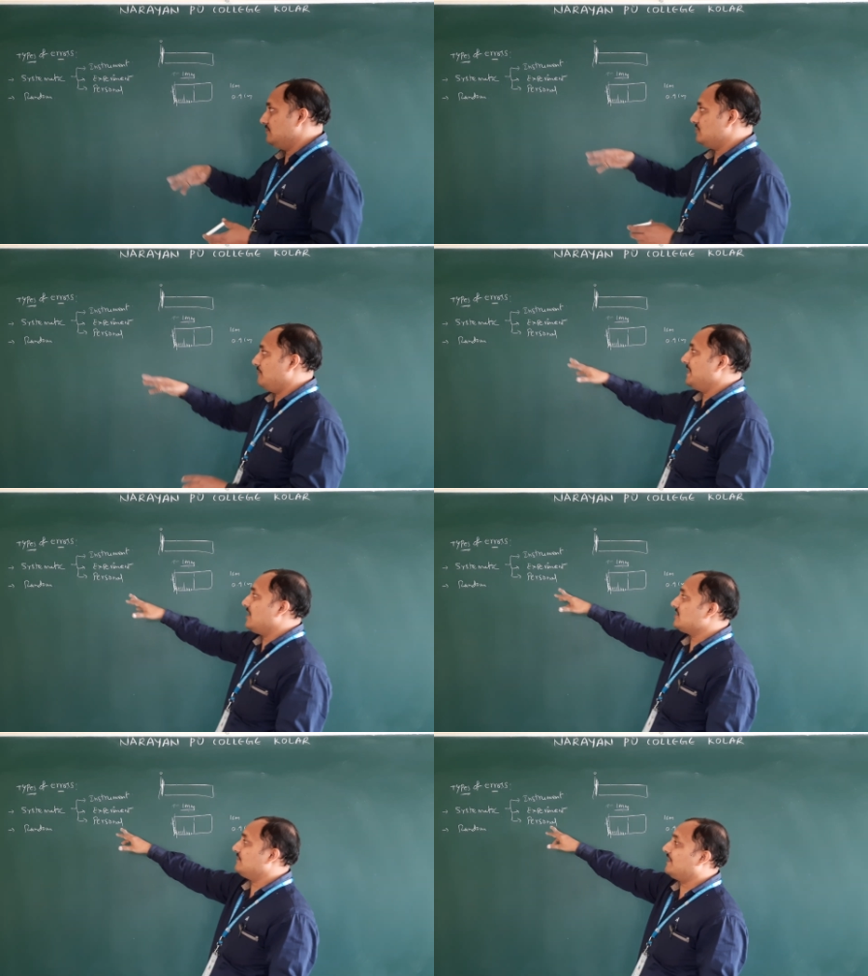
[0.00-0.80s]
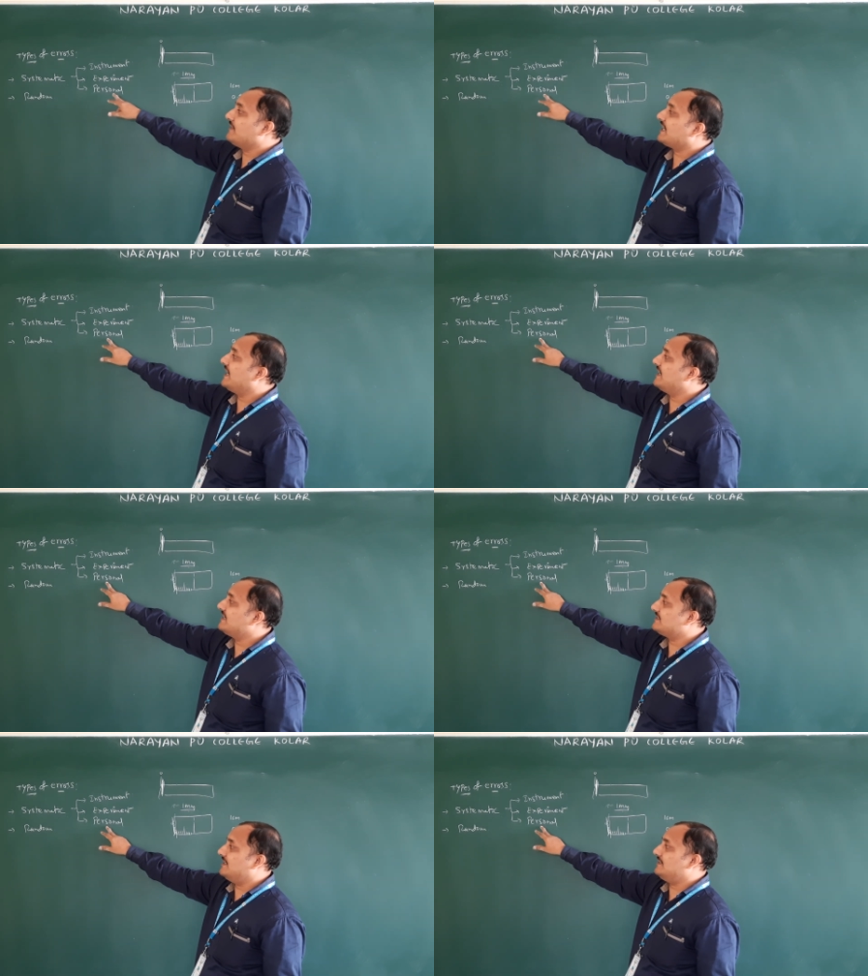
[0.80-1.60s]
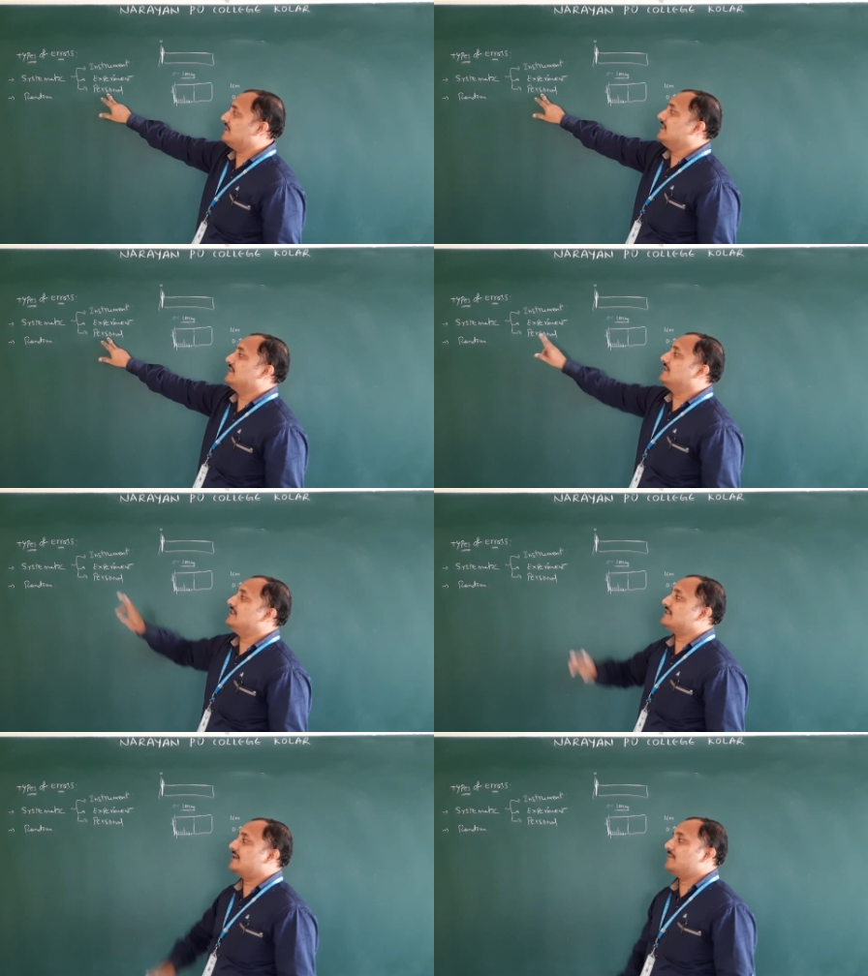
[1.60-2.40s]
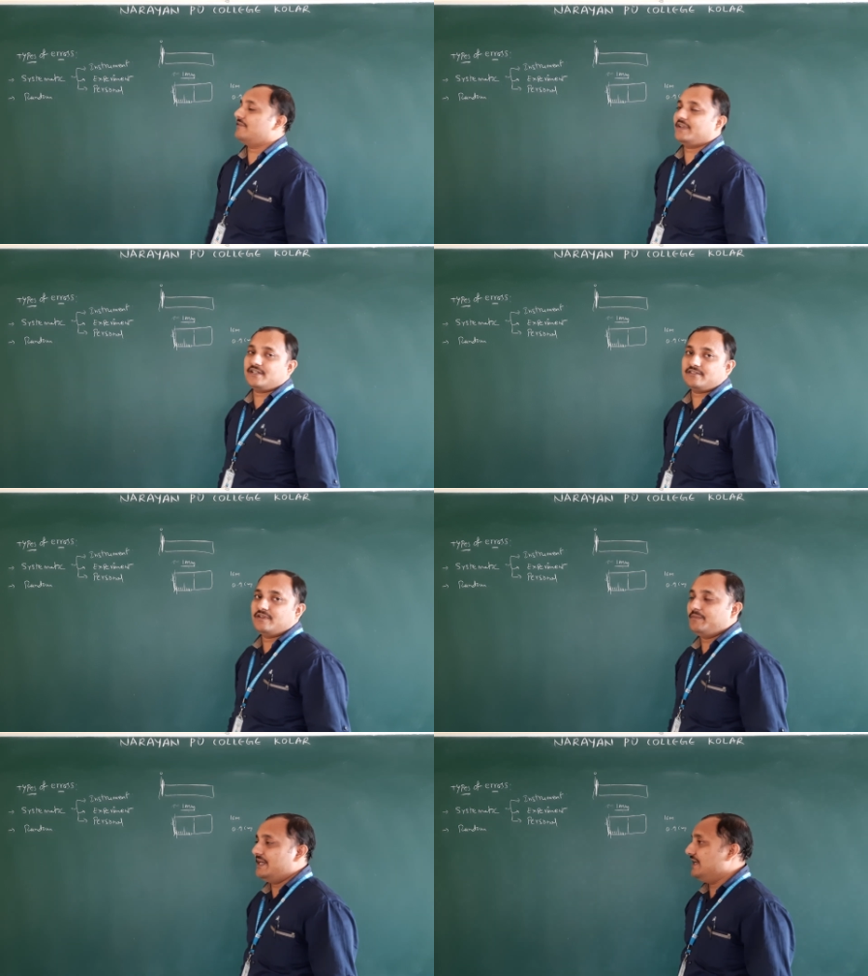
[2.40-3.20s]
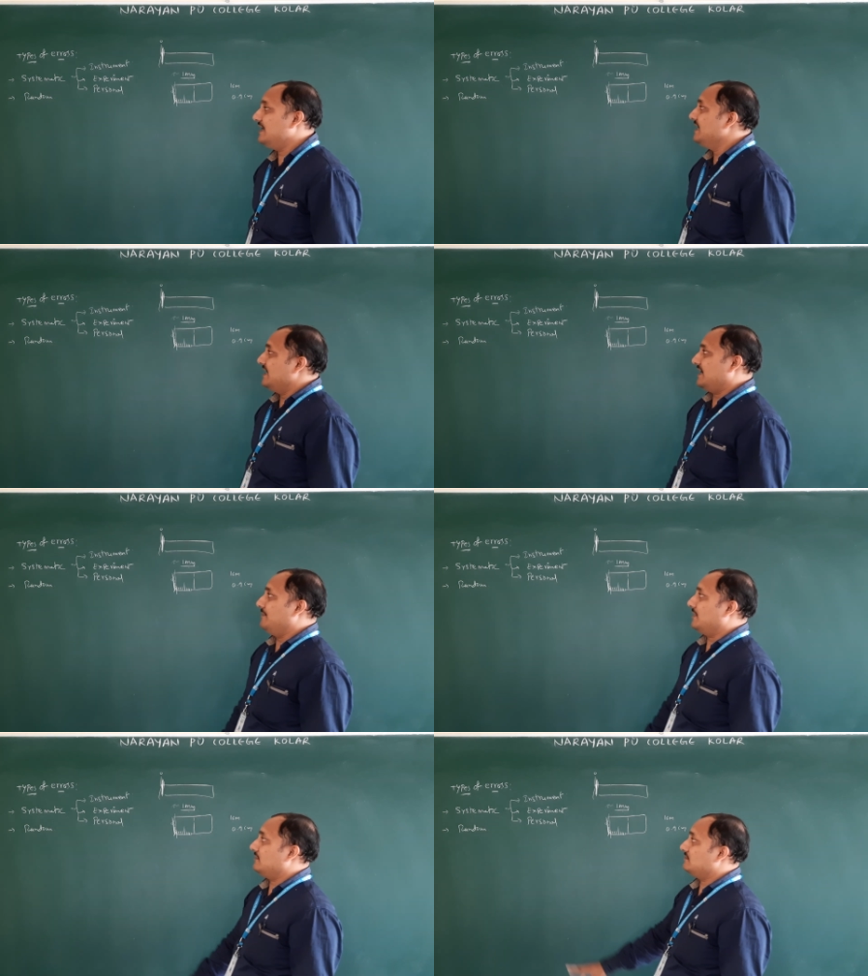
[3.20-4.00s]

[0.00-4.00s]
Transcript: So because of our carelessness, this type of errors will be coming.